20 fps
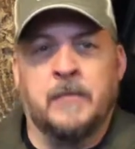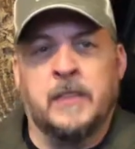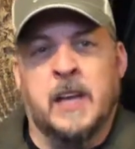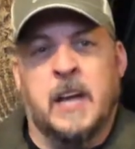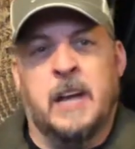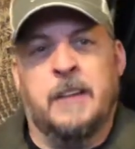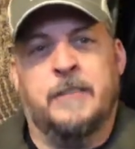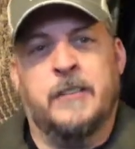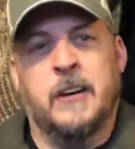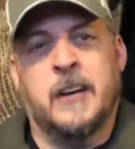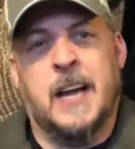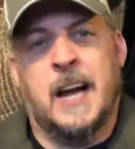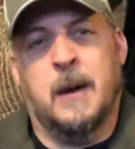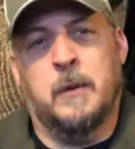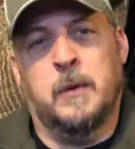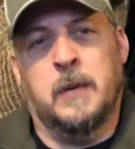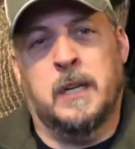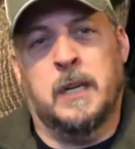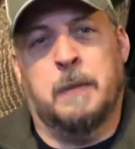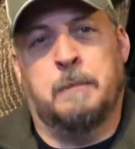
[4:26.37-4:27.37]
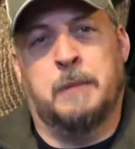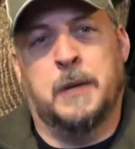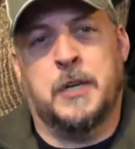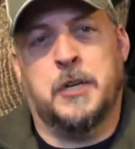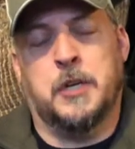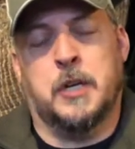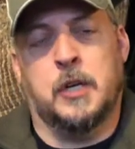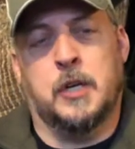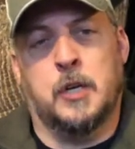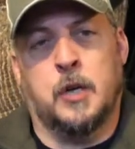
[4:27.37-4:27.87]
If you're not willing to put
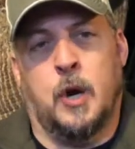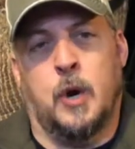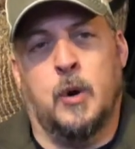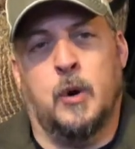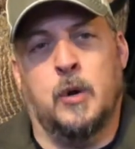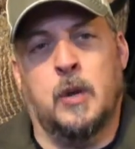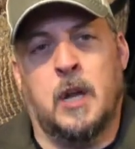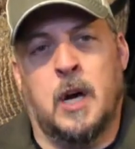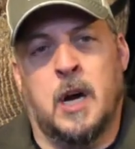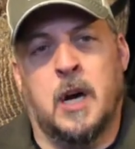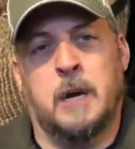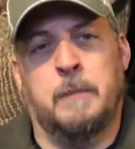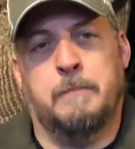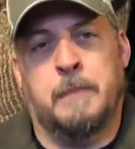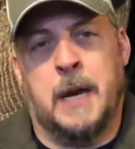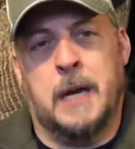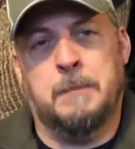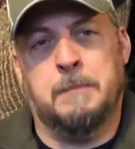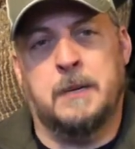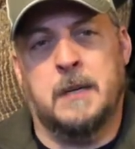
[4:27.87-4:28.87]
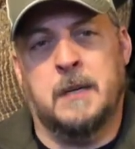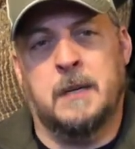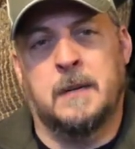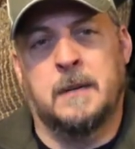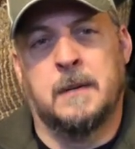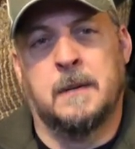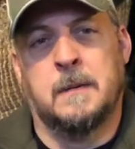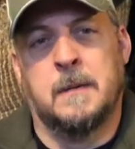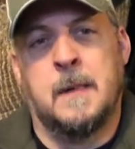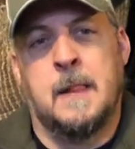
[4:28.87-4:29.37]
your goal on paper,
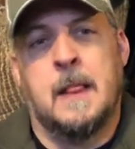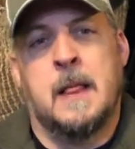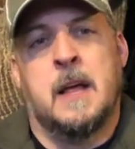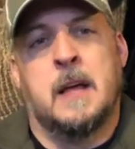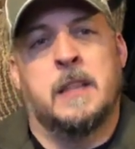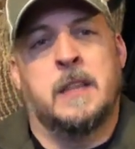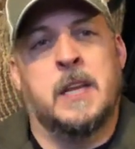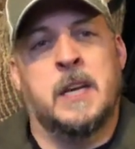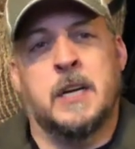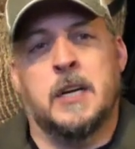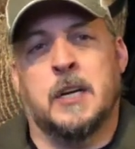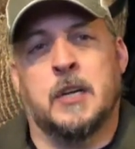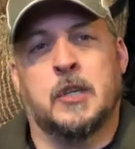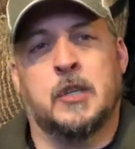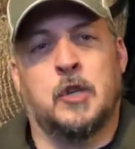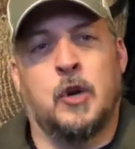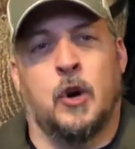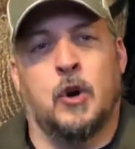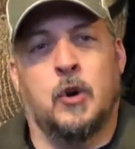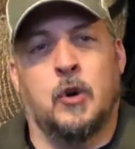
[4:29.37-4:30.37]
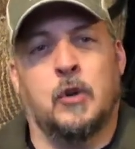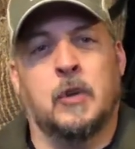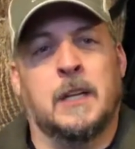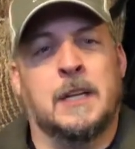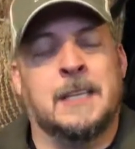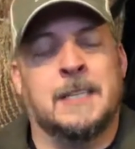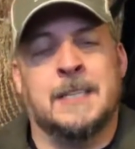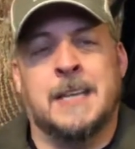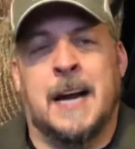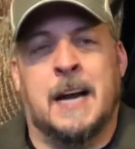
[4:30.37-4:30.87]
then your goal
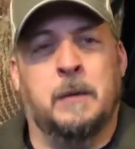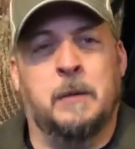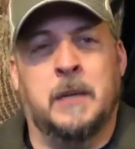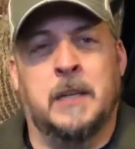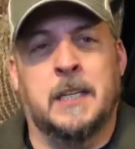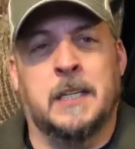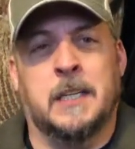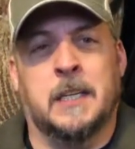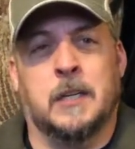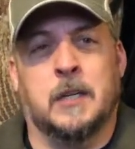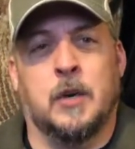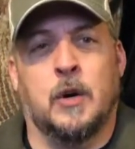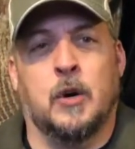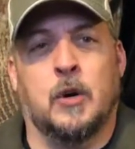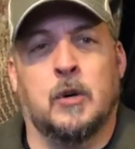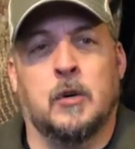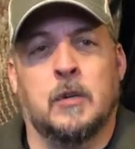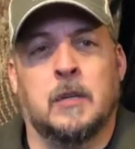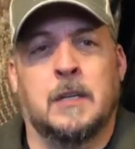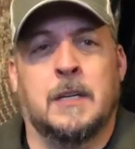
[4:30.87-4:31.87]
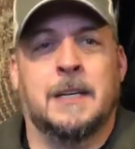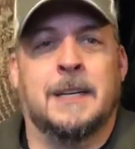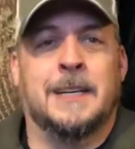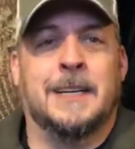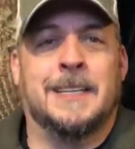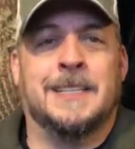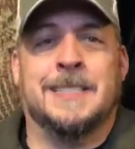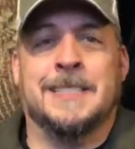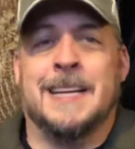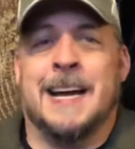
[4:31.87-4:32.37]
is not really a goal.
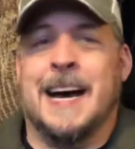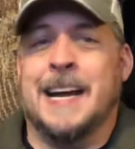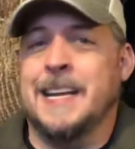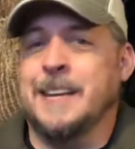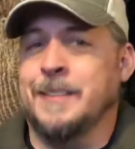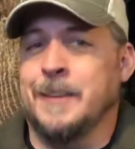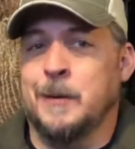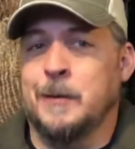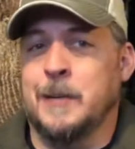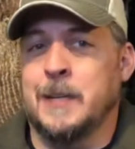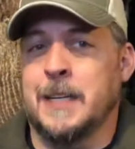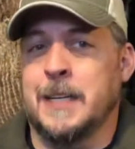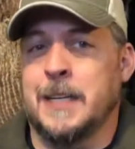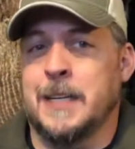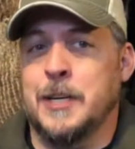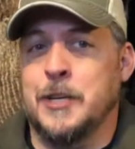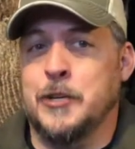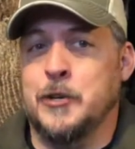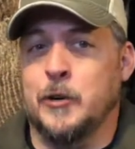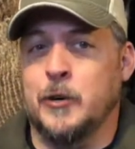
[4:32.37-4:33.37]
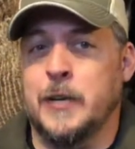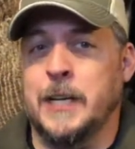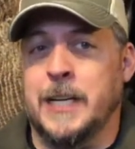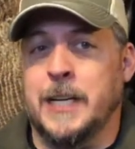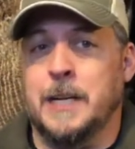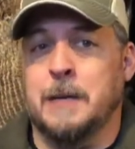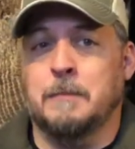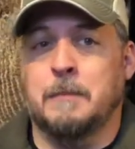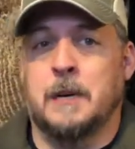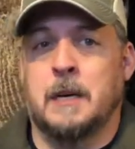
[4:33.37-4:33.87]
It's not even really a
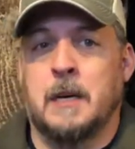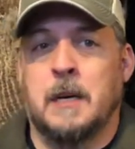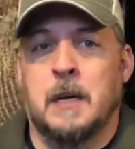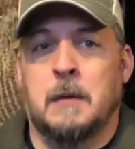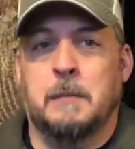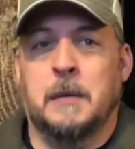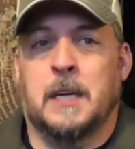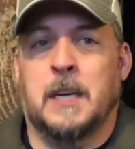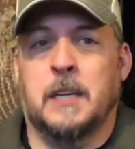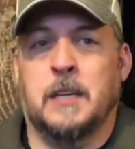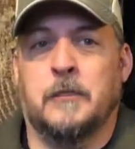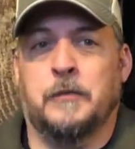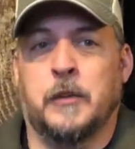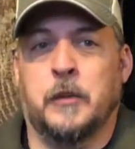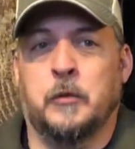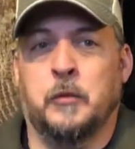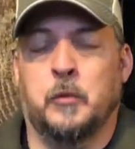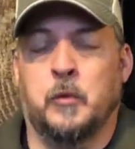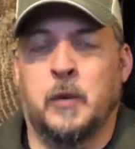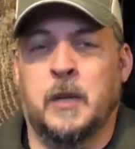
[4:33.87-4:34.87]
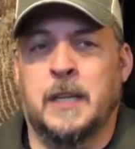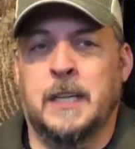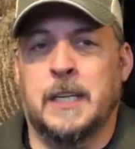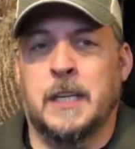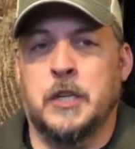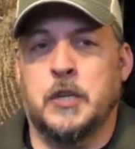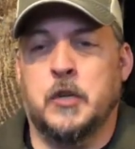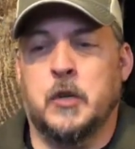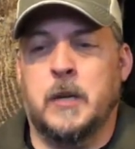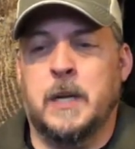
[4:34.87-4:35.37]
dream, because if it was really a
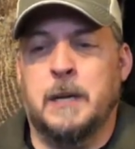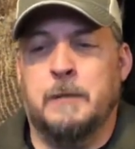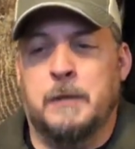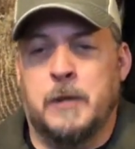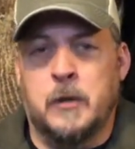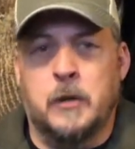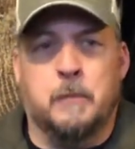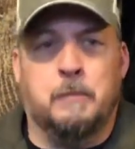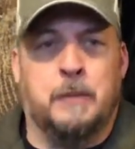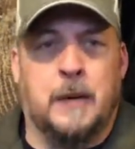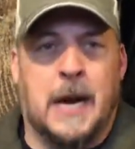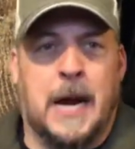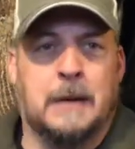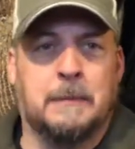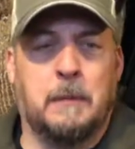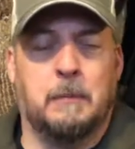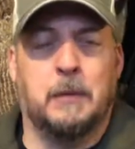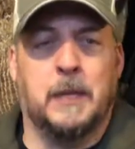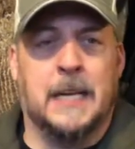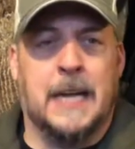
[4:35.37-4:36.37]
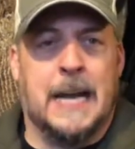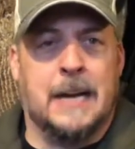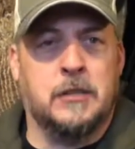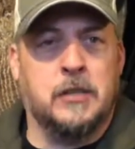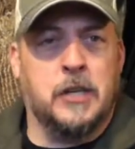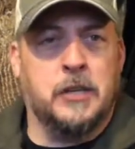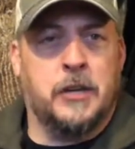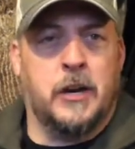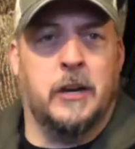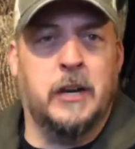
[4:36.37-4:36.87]
dream, you would probably
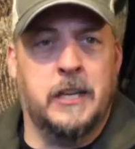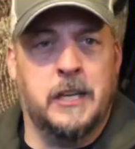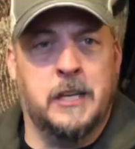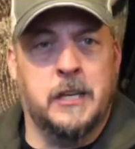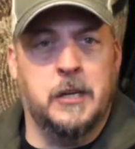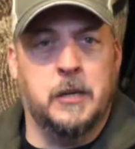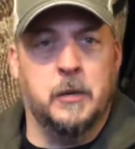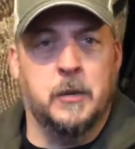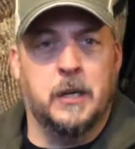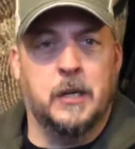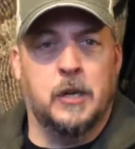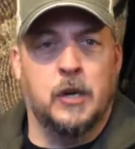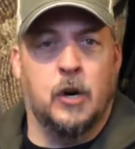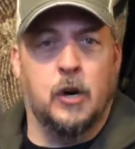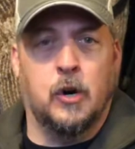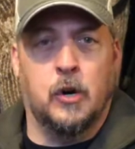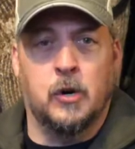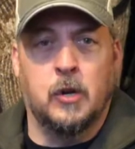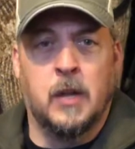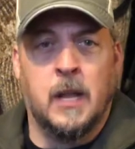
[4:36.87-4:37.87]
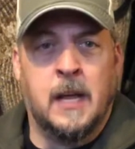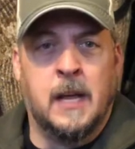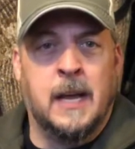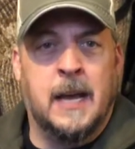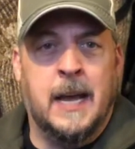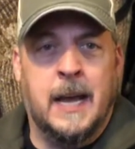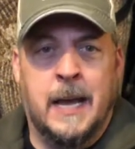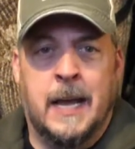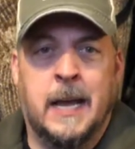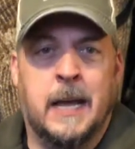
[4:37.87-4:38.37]
actually turn it into a goal
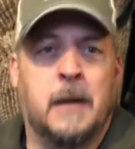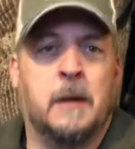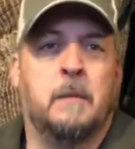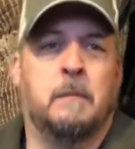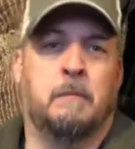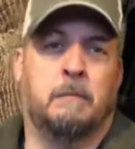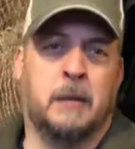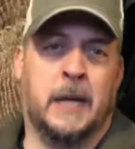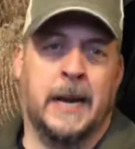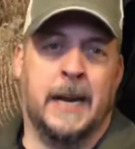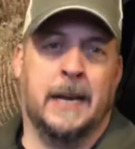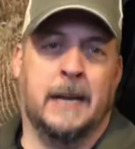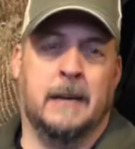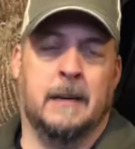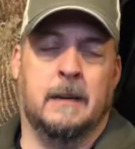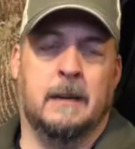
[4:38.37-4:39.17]
and plan it.